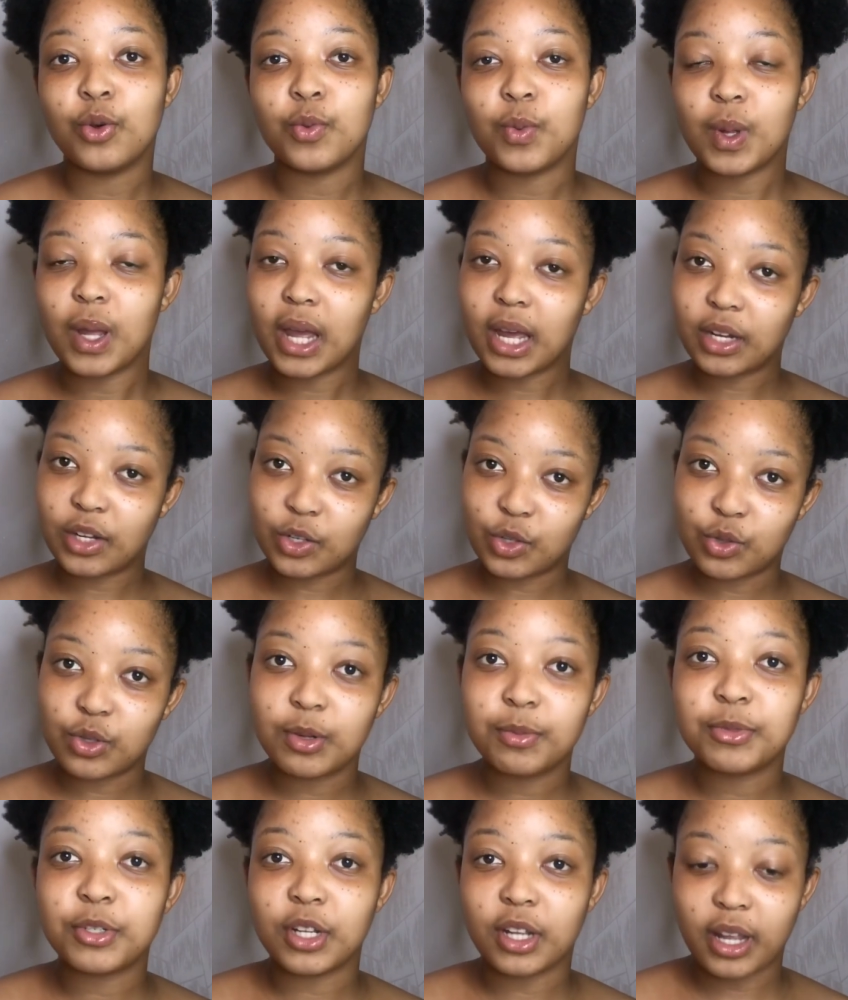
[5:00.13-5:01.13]
we had a
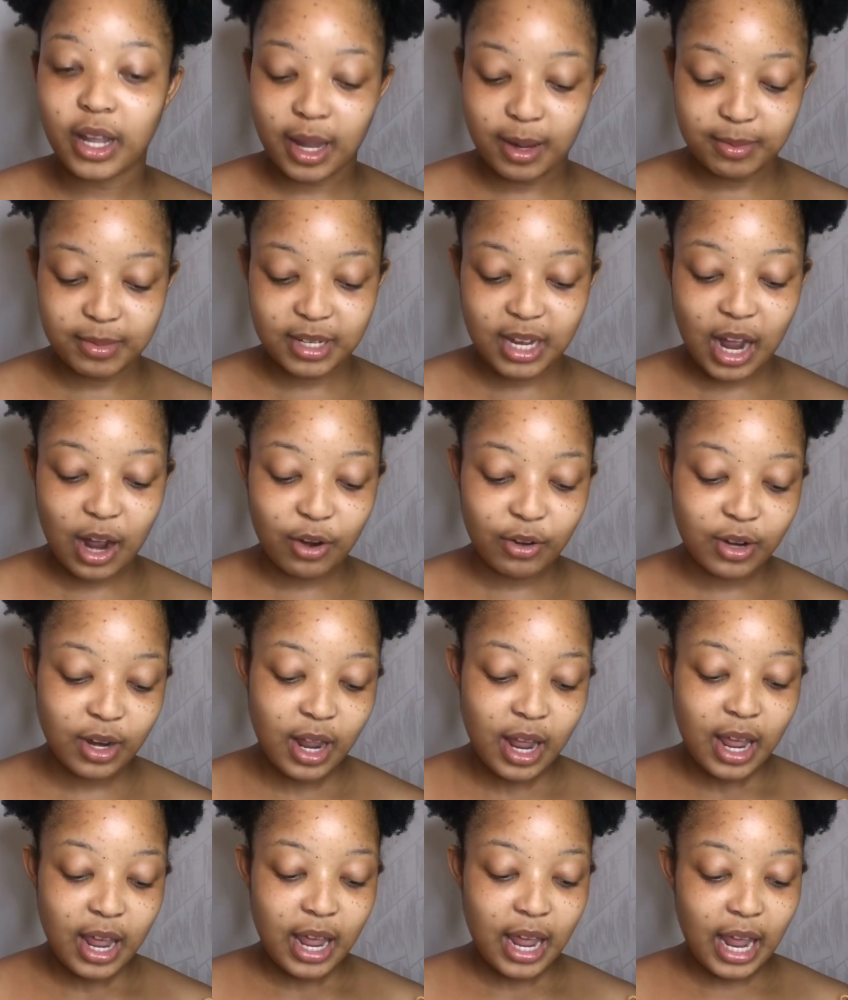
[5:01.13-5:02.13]
trip to Cape Town
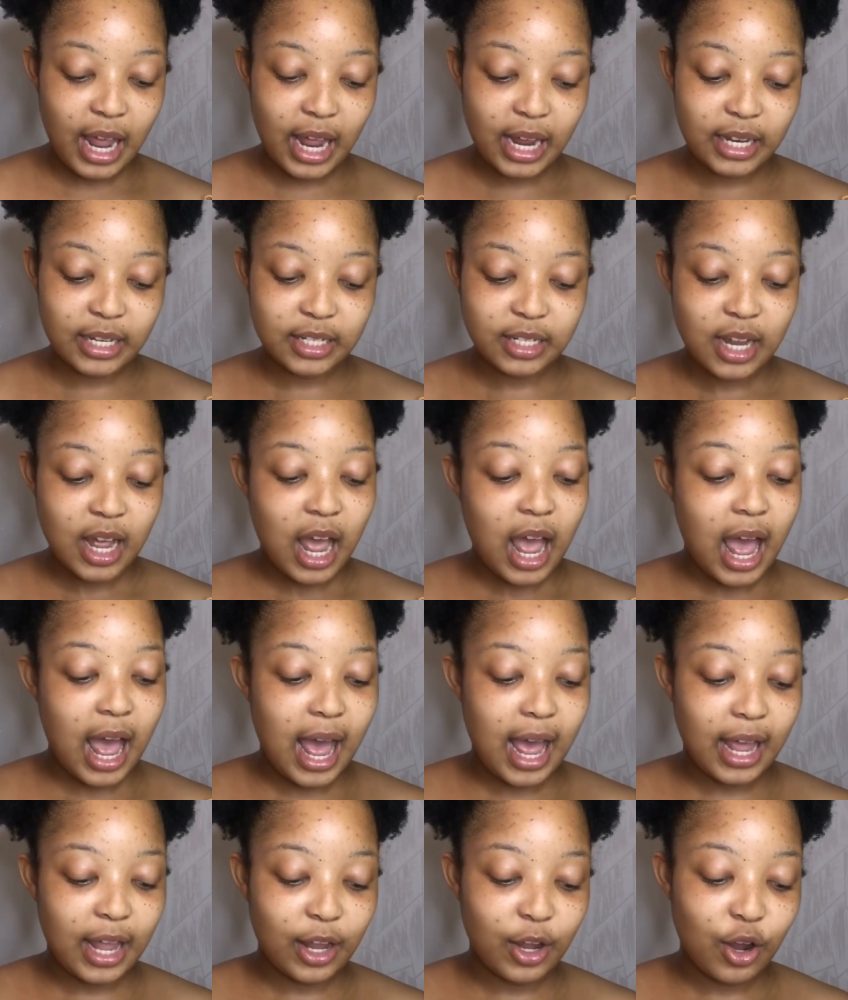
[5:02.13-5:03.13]
and
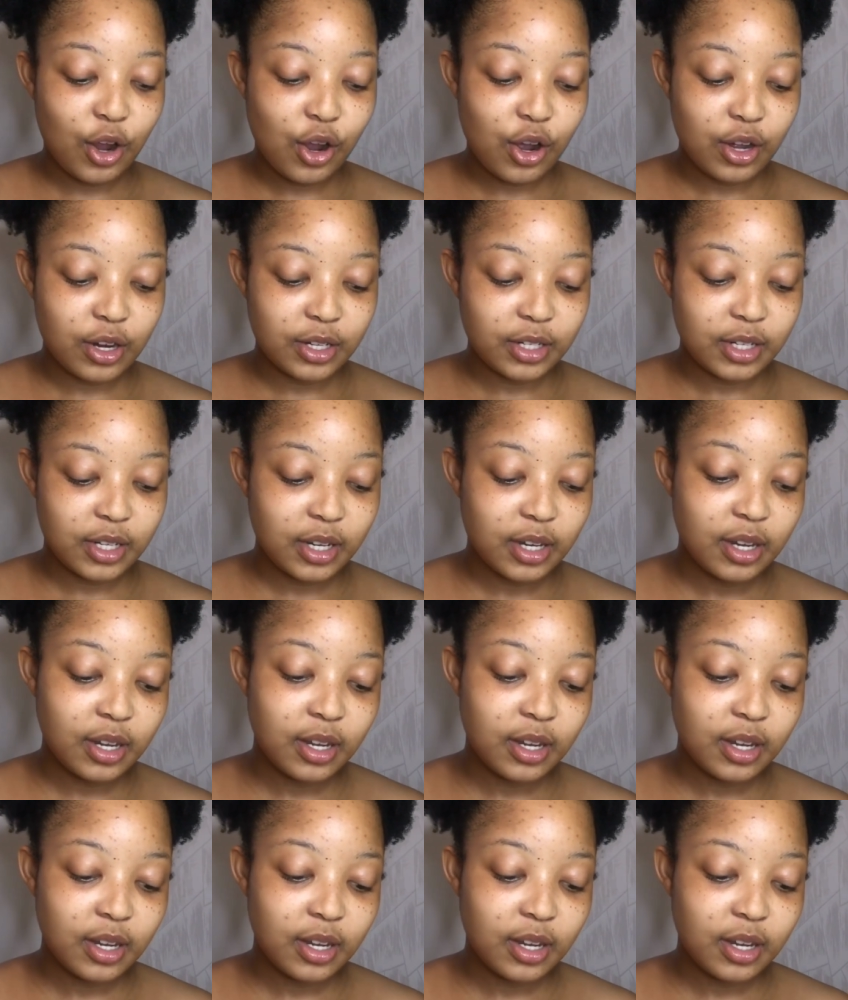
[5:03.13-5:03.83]
I got